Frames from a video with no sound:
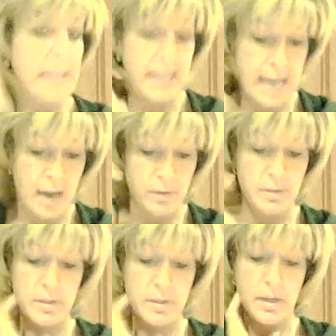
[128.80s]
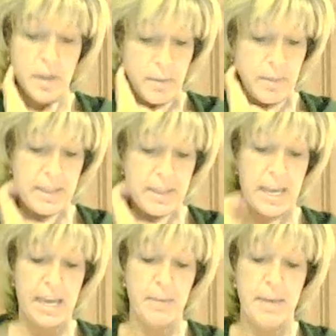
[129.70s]
laid out by the
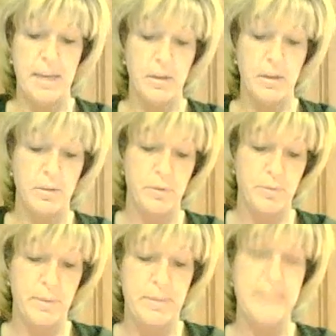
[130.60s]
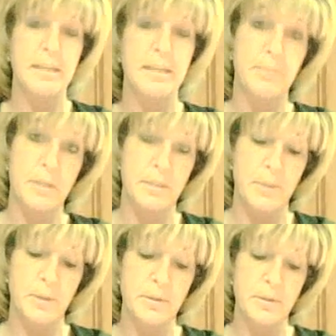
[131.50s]
AMA include three basic
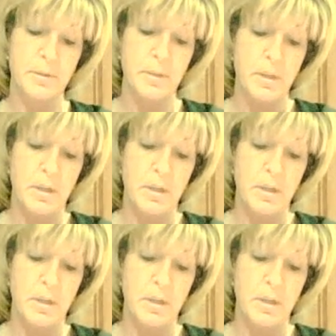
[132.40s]
principles.